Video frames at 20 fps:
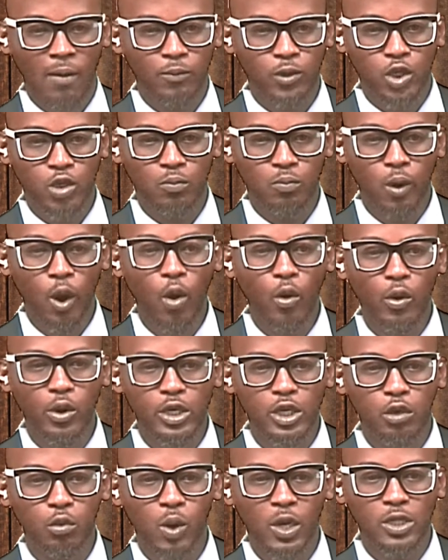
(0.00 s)
Tomorrow
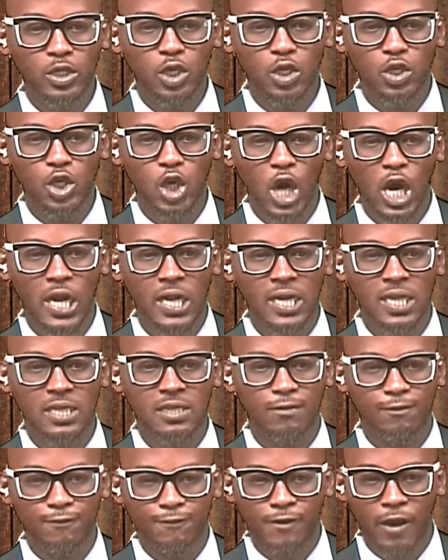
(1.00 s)
you want to join
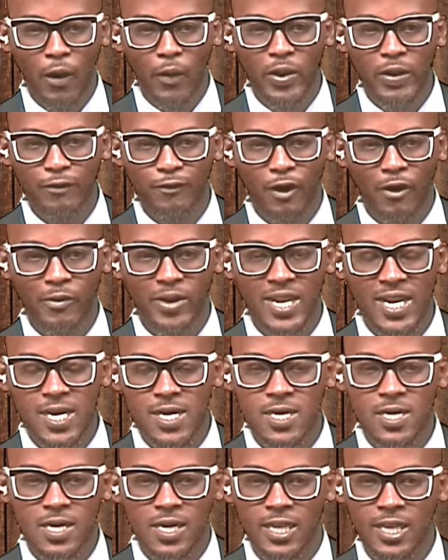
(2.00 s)
us very, very
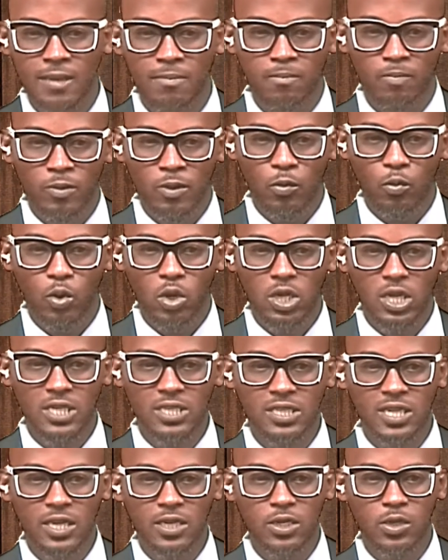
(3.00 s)
early. We'll
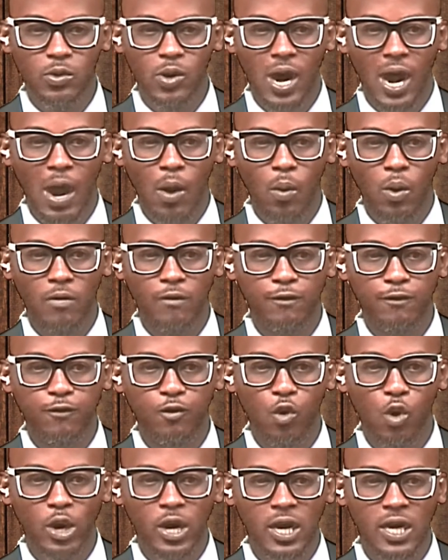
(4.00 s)
continue our
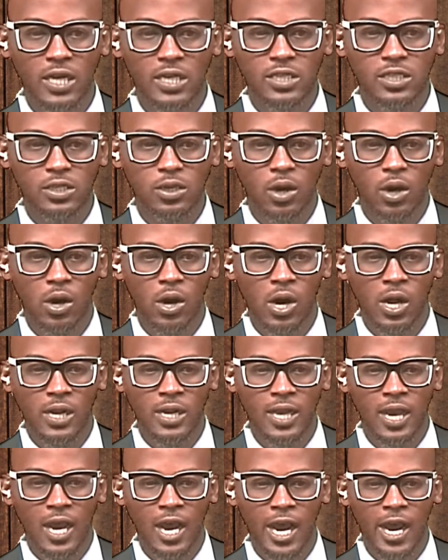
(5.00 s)
focus on
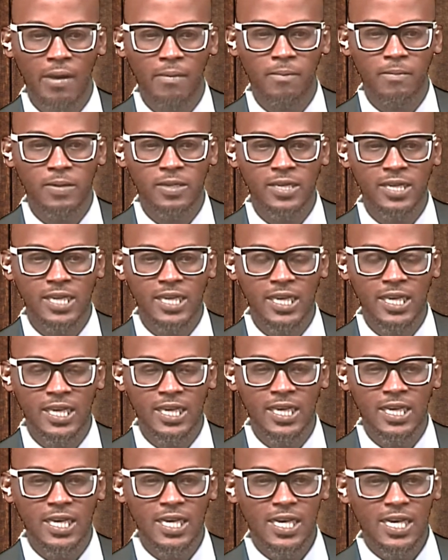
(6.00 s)

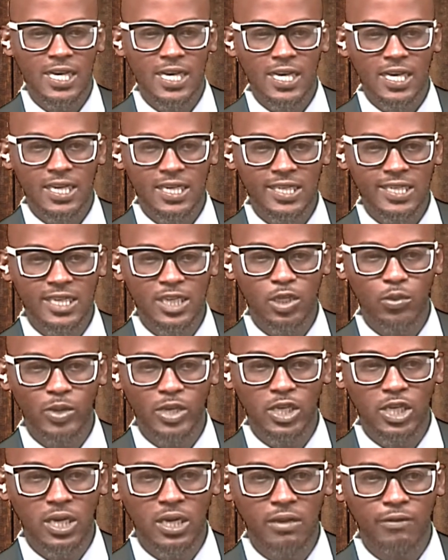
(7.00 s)
the
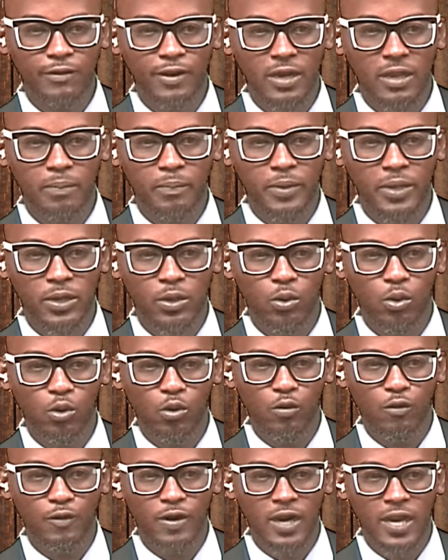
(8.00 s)
situation developing
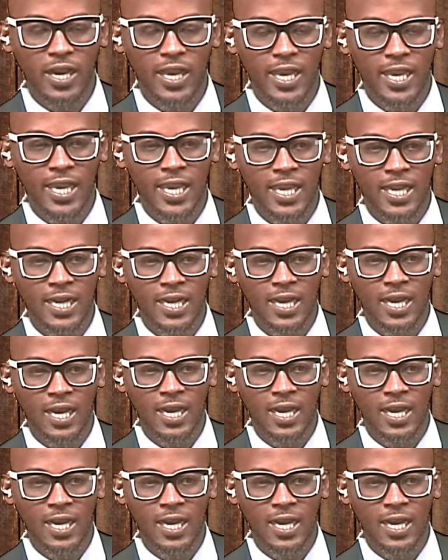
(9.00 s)
over in